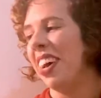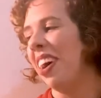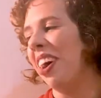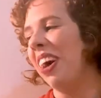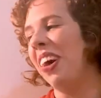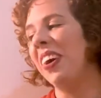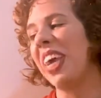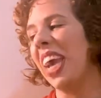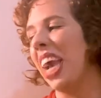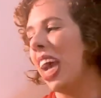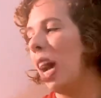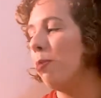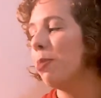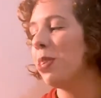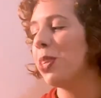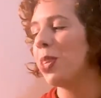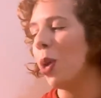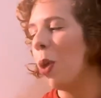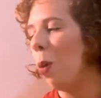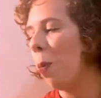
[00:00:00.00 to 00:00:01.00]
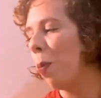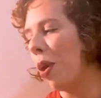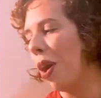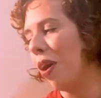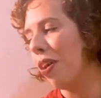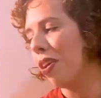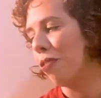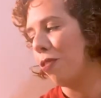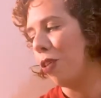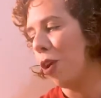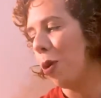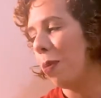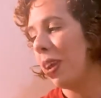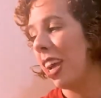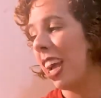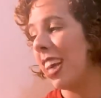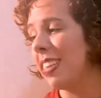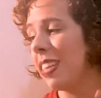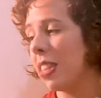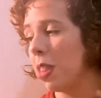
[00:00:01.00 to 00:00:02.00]
Okay, I'm so proud of her
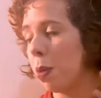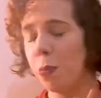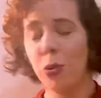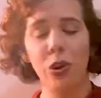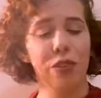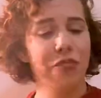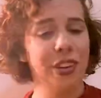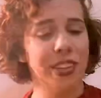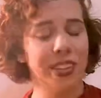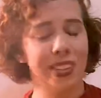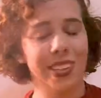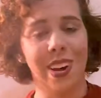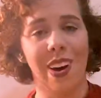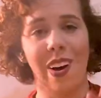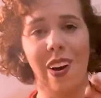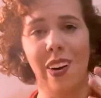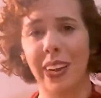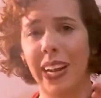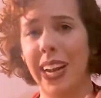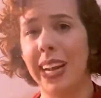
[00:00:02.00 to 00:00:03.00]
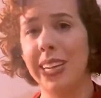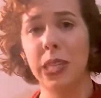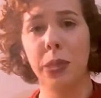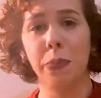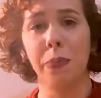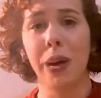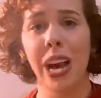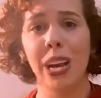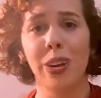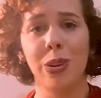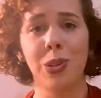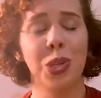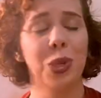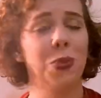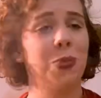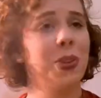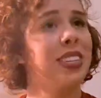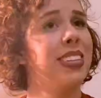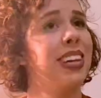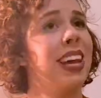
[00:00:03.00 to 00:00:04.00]
because in the previous song, in Smile, she
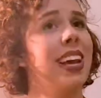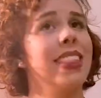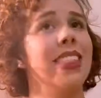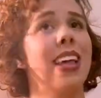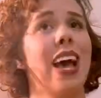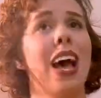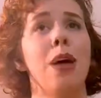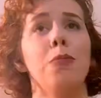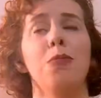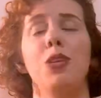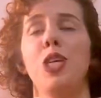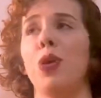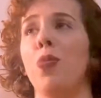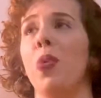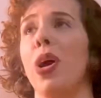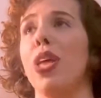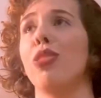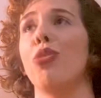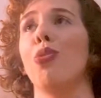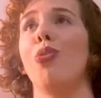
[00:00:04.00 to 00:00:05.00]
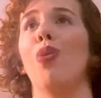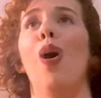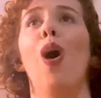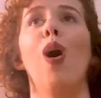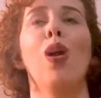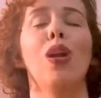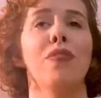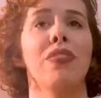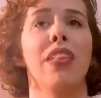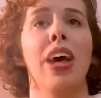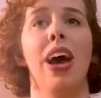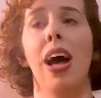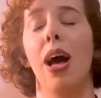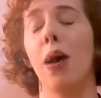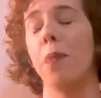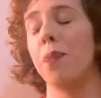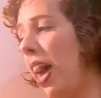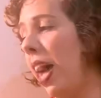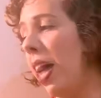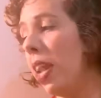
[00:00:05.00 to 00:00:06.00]
was saying that she went through all of
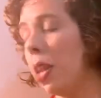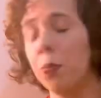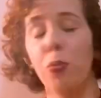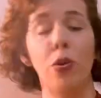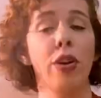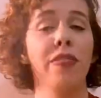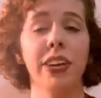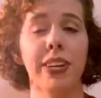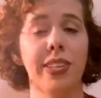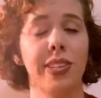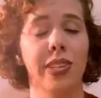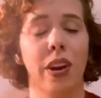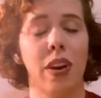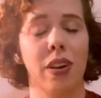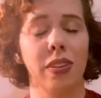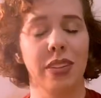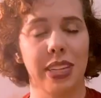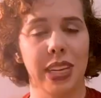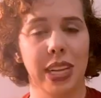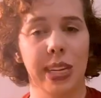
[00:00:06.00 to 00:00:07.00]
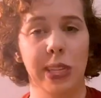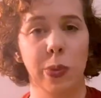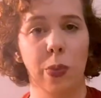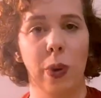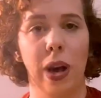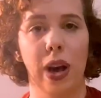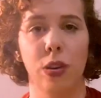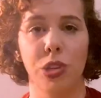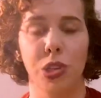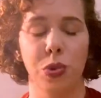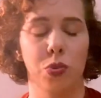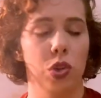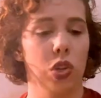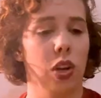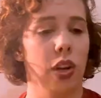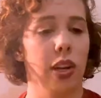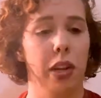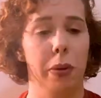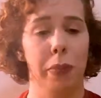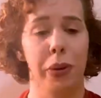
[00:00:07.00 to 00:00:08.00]
that. And the previous songs as well, she was
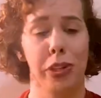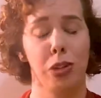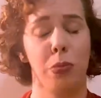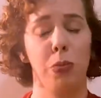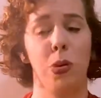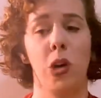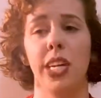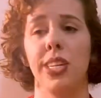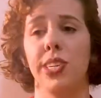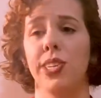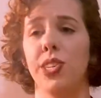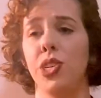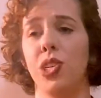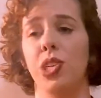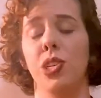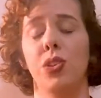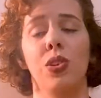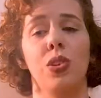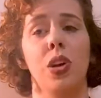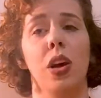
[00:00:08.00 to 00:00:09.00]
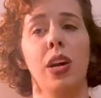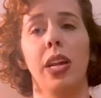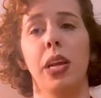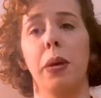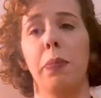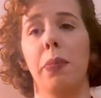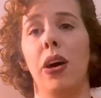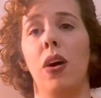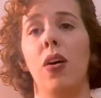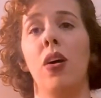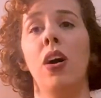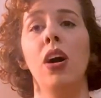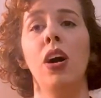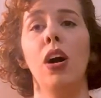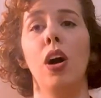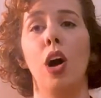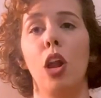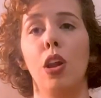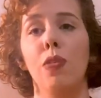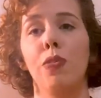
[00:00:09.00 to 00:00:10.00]
talking about depression, she was talking about
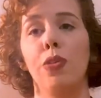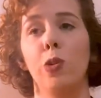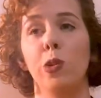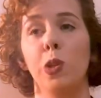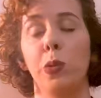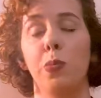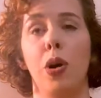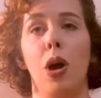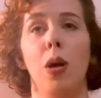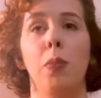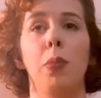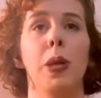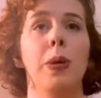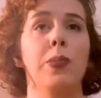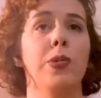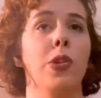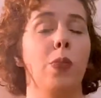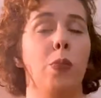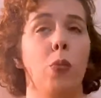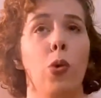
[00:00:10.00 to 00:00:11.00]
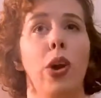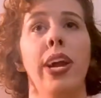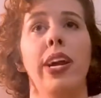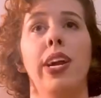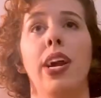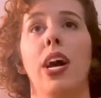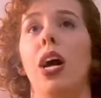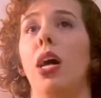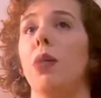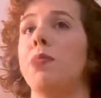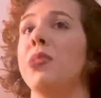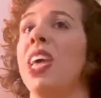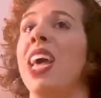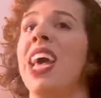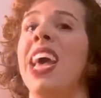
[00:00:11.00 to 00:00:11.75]
all of those problems, the breakups.